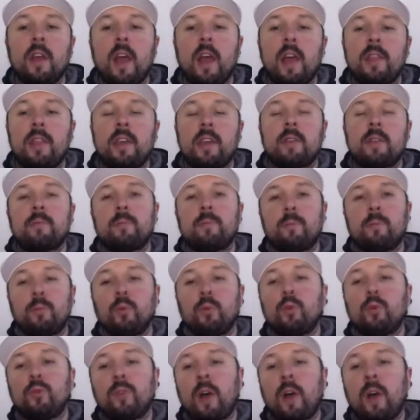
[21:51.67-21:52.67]
and then
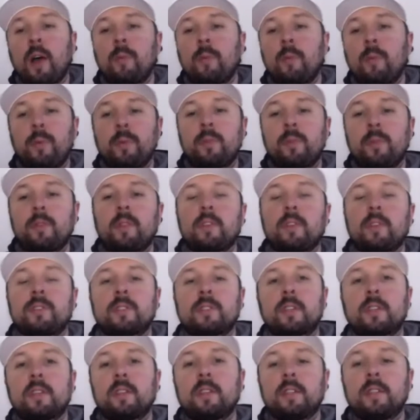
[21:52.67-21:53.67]
move up
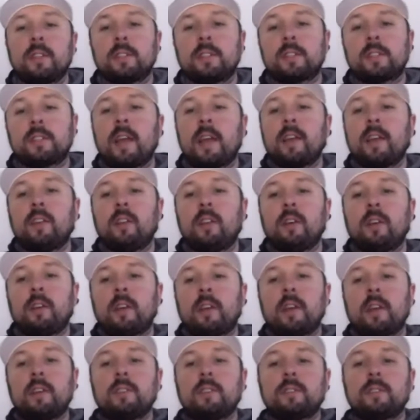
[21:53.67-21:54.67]
the, the scale, I
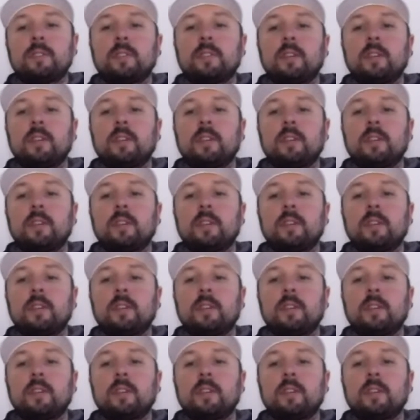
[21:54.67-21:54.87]
guess?